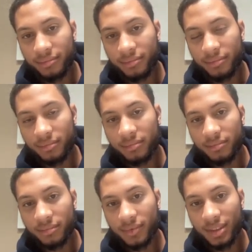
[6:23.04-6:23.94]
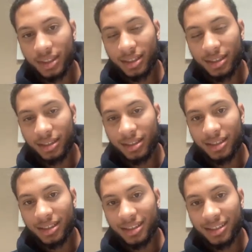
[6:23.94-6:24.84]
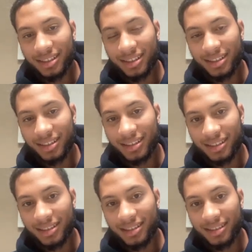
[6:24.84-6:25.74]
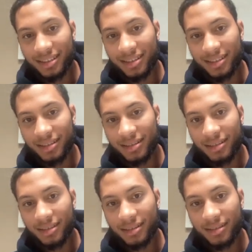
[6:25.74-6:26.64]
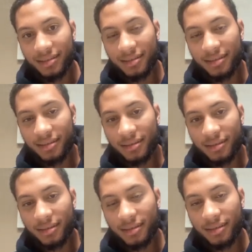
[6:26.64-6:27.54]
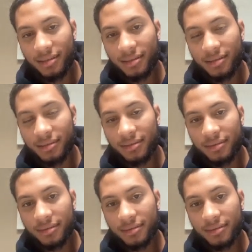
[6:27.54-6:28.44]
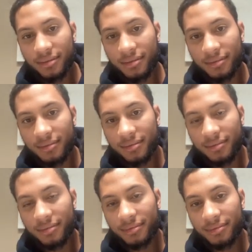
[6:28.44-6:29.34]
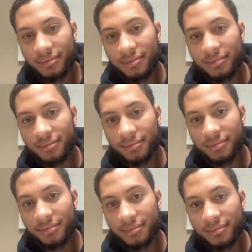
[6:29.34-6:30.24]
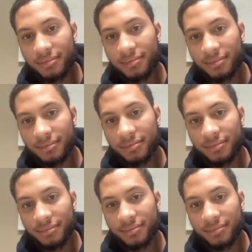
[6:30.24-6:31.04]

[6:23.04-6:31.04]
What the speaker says: This person isn't speaking.